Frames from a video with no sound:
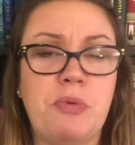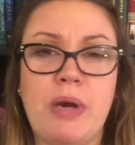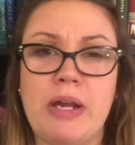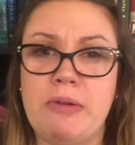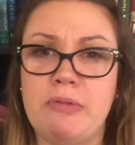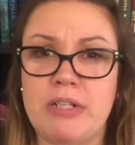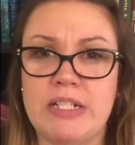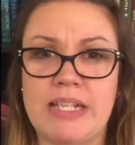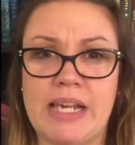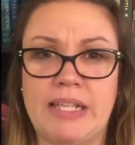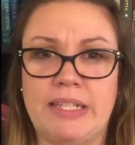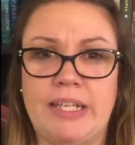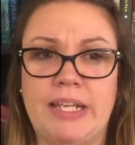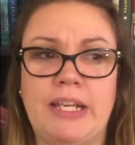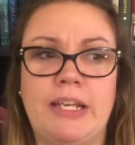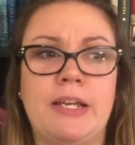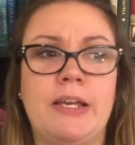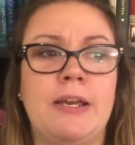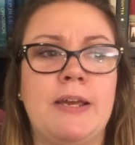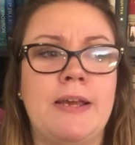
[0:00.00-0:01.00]
White
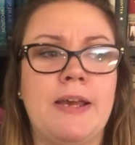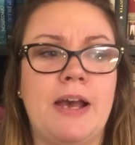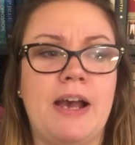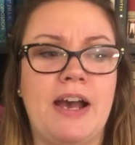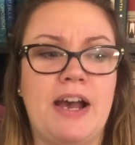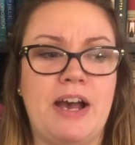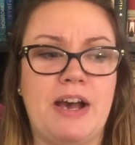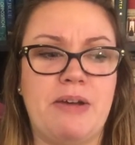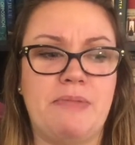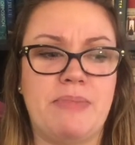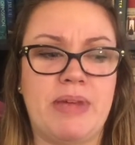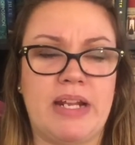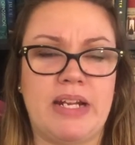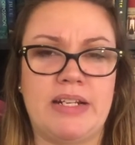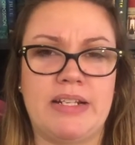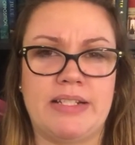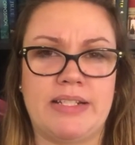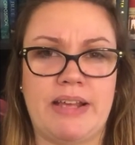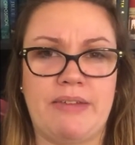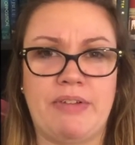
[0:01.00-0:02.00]
retelling, um, and it
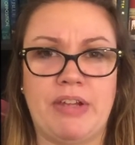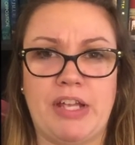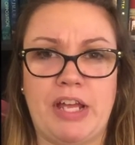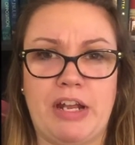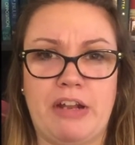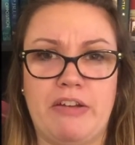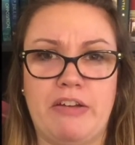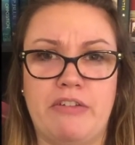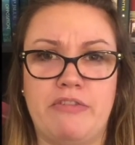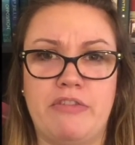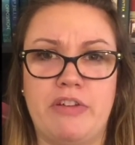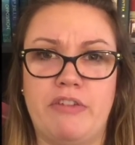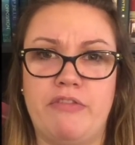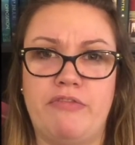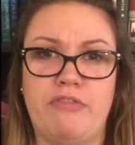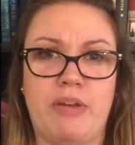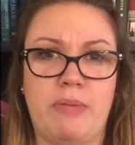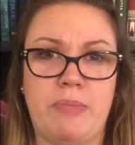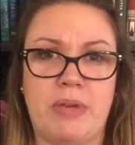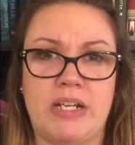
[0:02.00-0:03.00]
does have a lot of
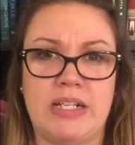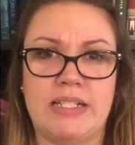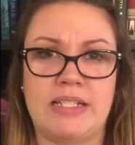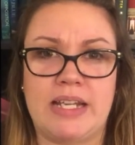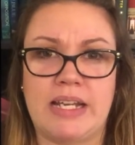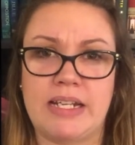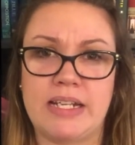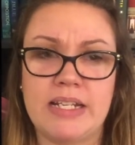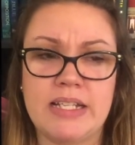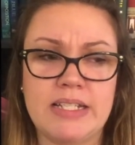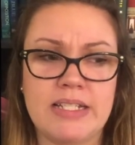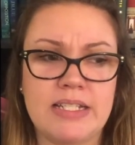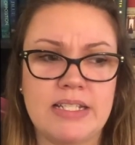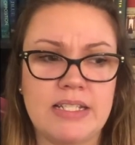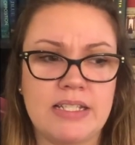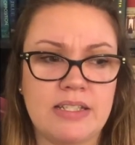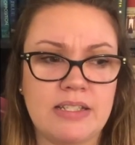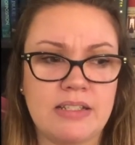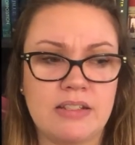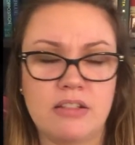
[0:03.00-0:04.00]
feminist
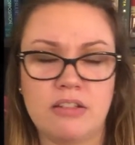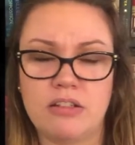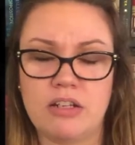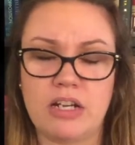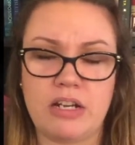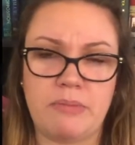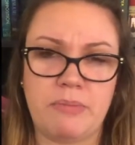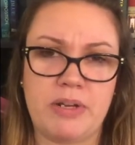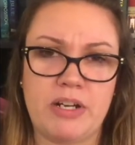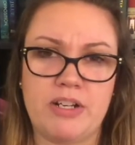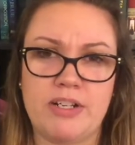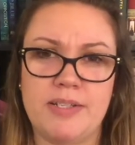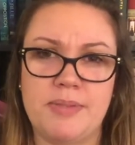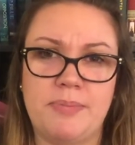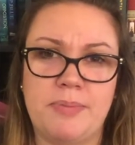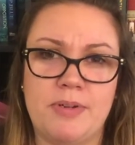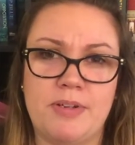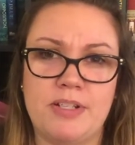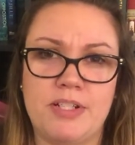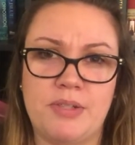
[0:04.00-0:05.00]
ideas um,
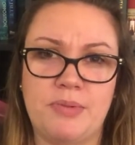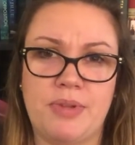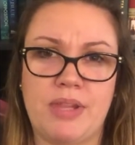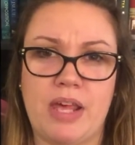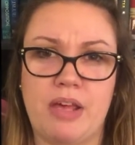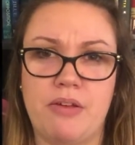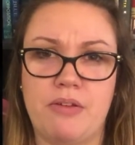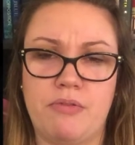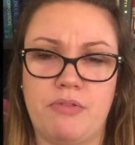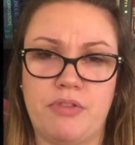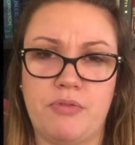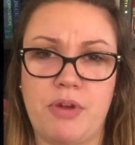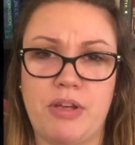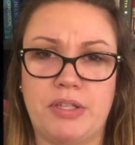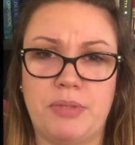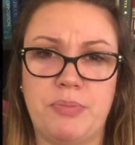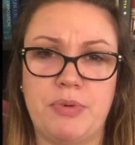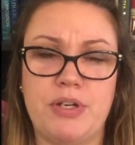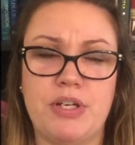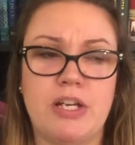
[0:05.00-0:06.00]
interspersed without, throughout
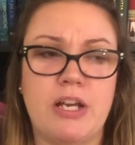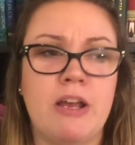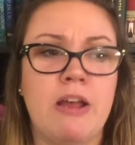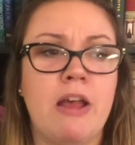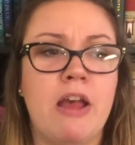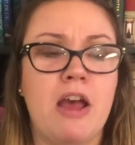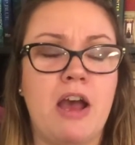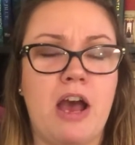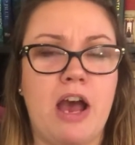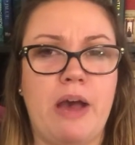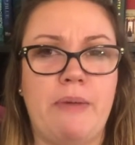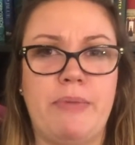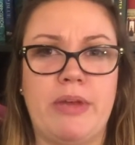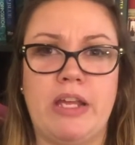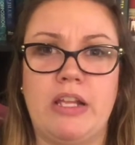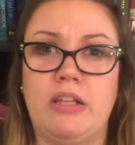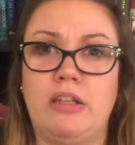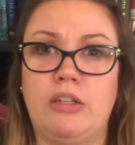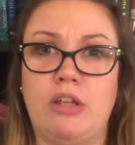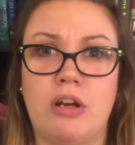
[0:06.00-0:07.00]
the book. Um,
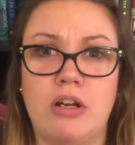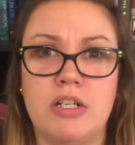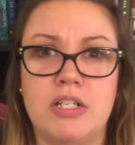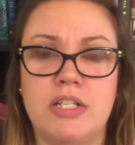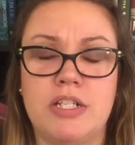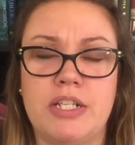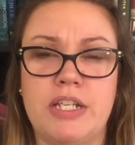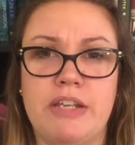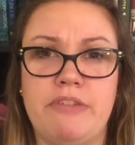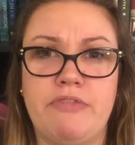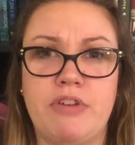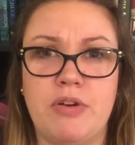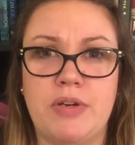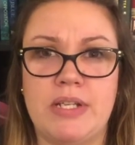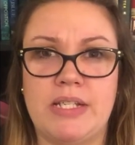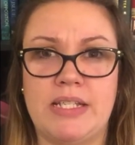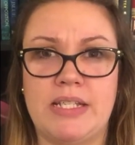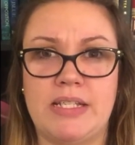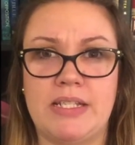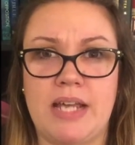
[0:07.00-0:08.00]
it largely
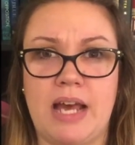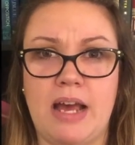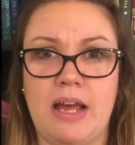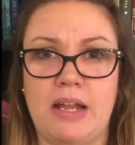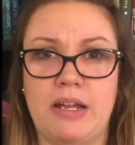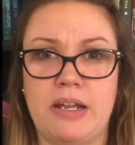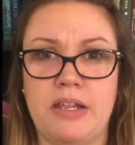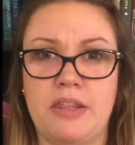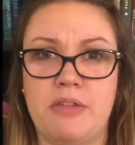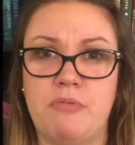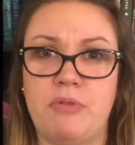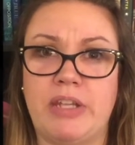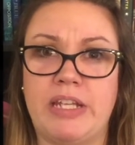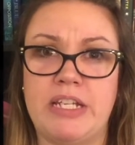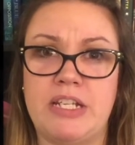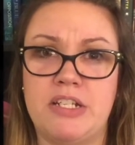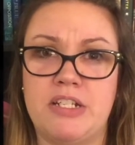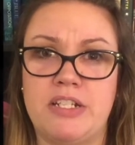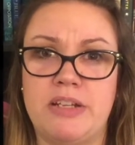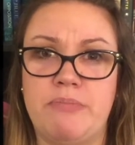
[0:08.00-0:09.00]
focuses on the
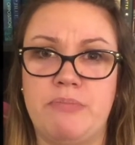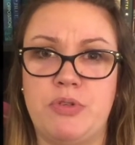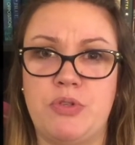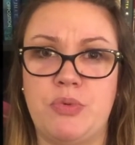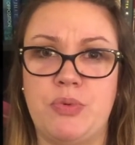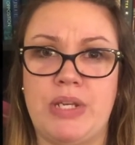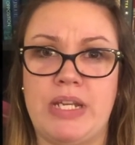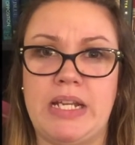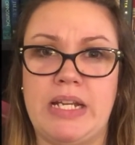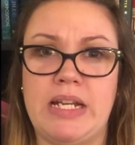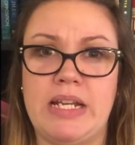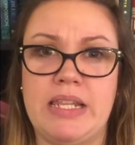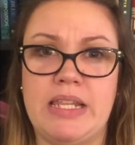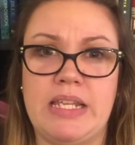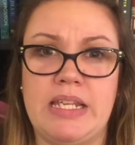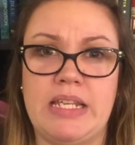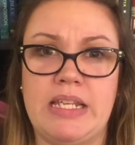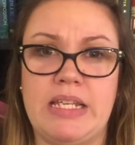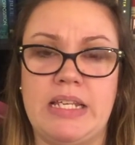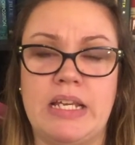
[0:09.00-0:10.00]
relationship between
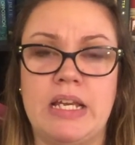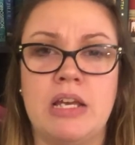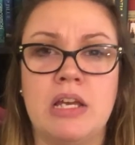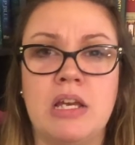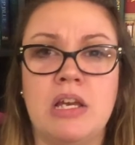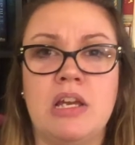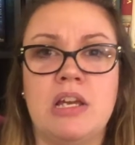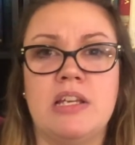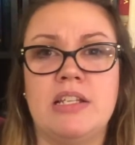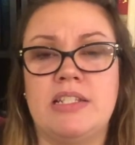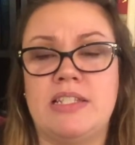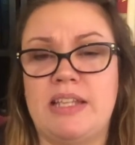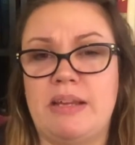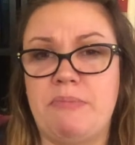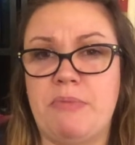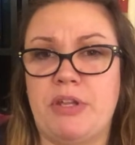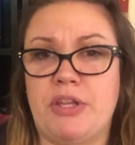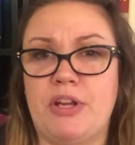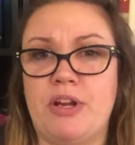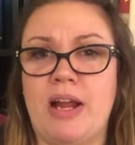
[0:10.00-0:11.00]
the
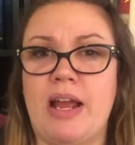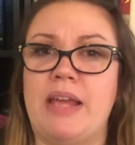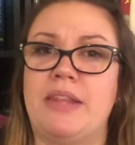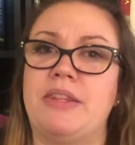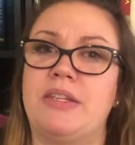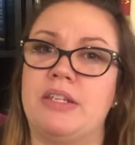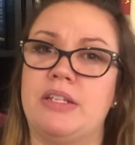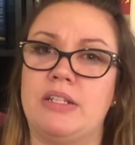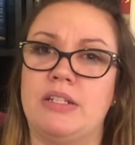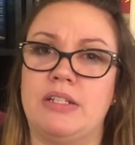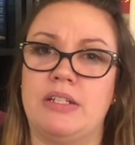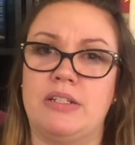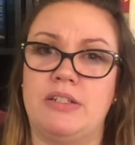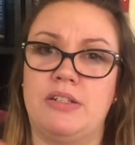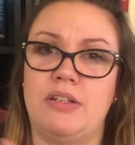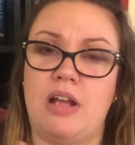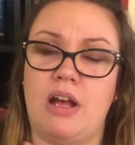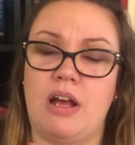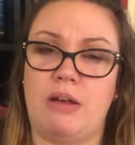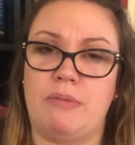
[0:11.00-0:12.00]
stepmother and the
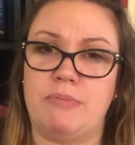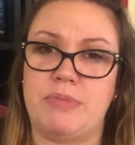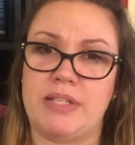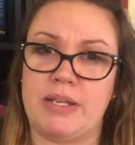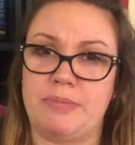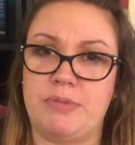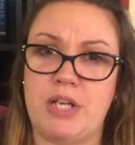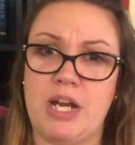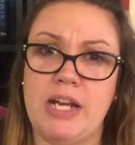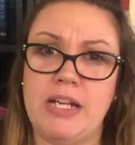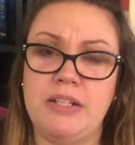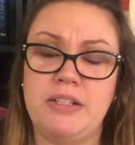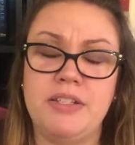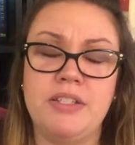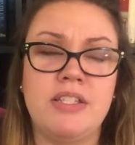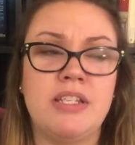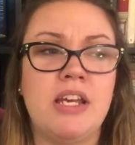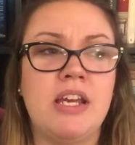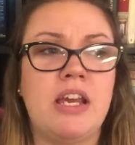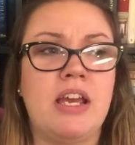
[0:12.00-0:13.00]
um,
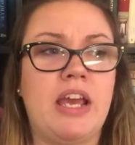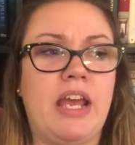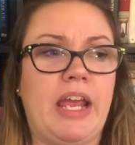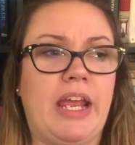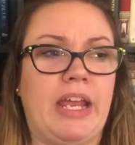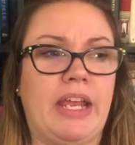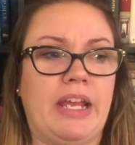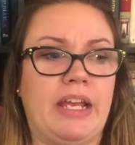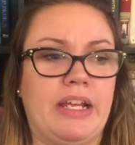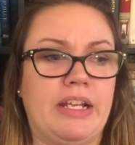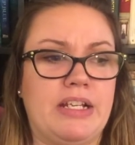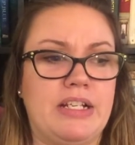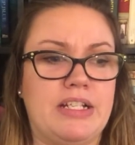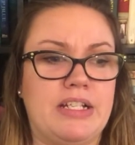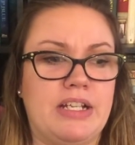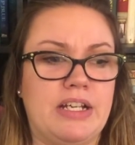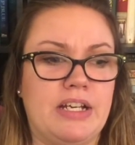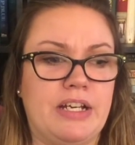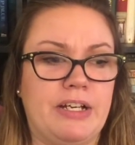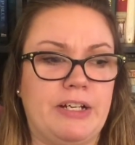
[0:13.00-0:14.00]
stepchild, and
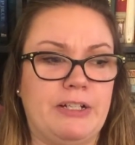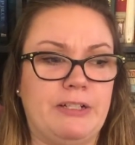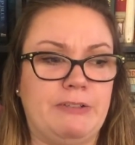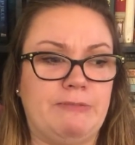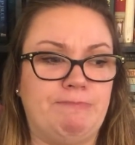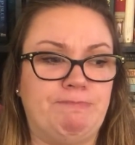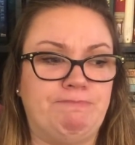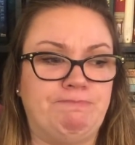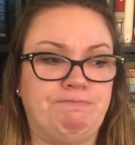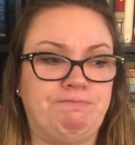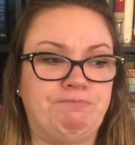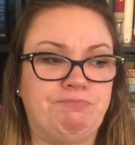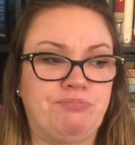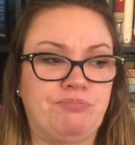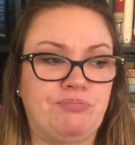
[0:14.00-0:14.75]
um,